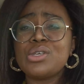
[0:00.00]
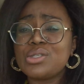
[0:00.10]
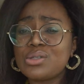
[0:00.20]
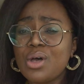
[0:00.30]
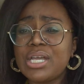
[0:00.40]

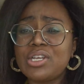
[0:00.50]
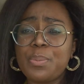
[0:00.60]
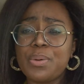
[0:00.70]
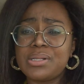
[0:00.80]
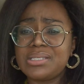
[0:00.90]
stocking
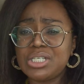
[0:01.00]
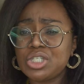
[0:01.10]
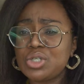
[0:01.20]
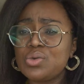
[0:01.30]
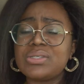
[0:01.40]
up on
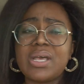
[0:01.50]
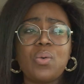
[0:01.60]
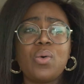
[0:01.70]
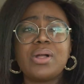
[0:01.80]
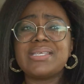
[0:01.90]
tissues
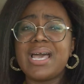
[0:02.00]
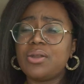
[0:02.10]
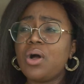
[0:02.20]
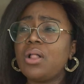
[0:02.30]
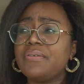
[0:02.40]
and water
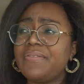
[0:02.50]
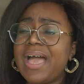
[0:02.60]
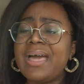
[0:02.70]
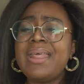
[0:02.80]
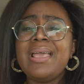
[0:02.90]
and all of
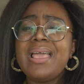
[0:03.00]
that,